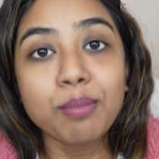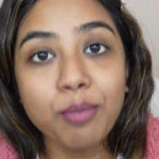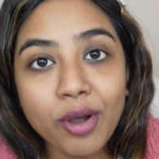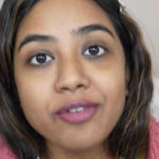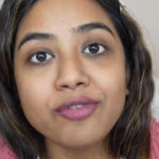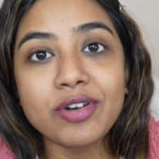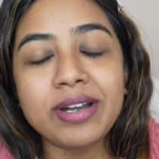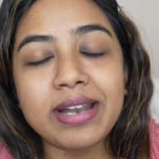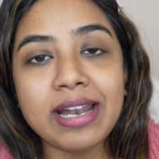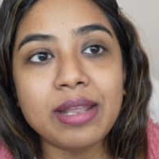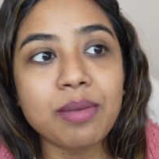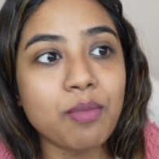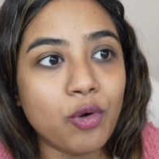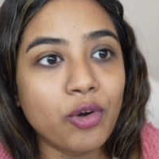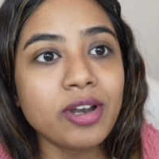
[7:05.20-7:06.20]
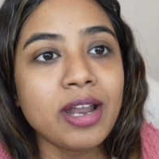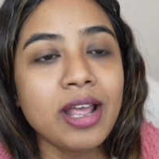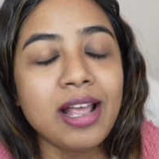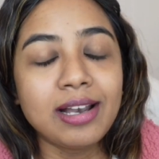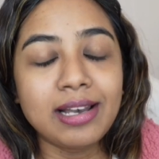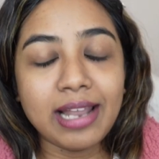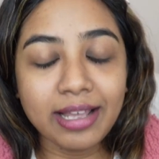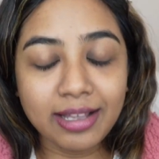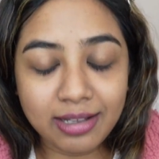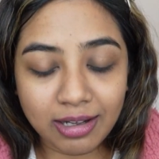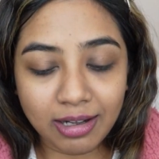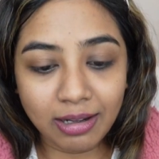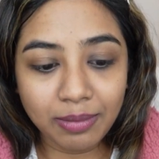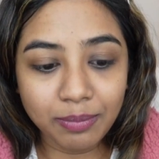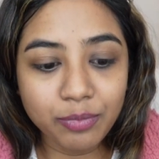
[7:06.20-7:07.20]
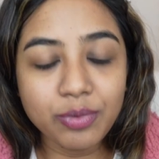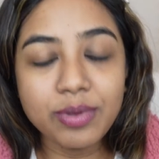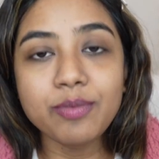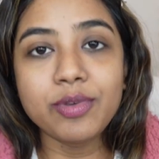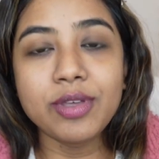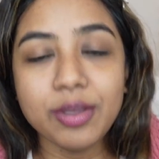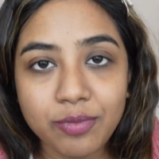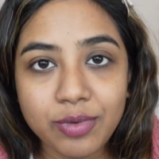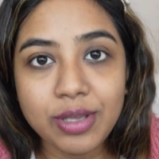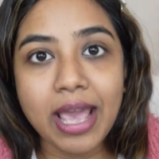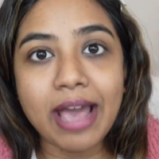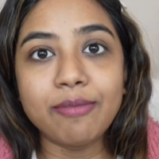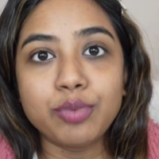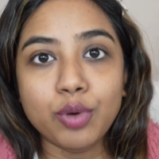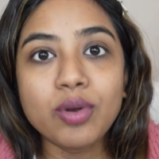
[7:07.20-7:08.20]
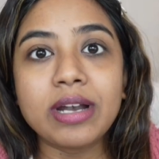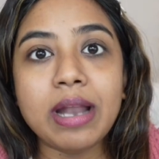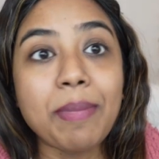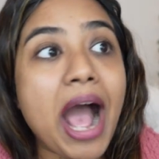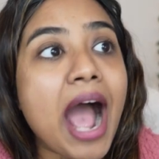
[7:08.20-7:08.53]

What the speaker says: boyfriend anymore, like we have broken up.